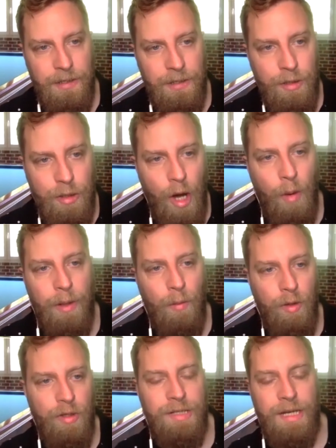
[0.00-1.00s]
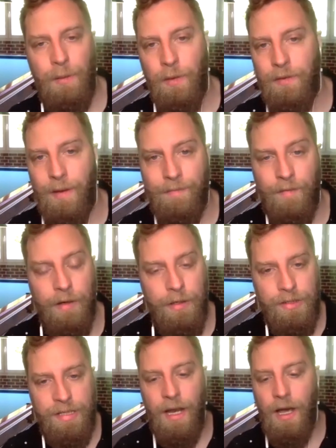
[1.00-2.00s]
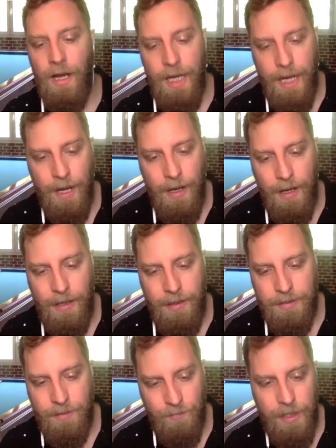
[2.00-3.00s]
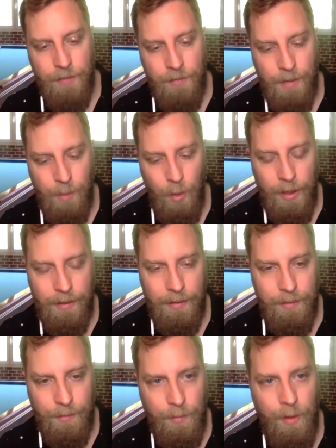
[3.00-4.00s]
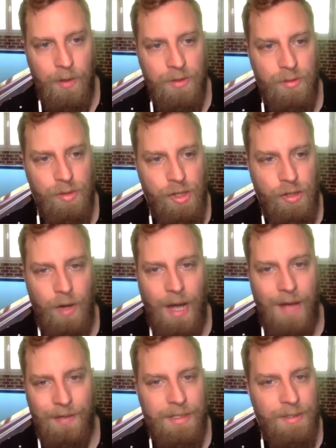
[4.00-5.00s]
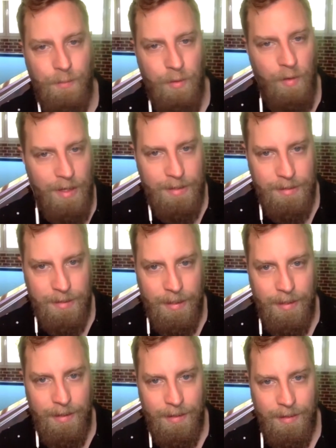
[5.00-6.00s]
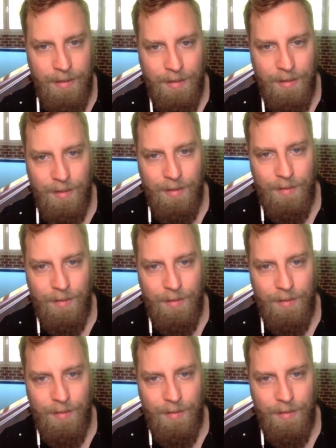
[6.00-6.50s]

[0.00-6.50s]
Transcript: knowing what you're dealing with up front, you said it earlier, and it's a really great point. The proposal should not have any surprises in it.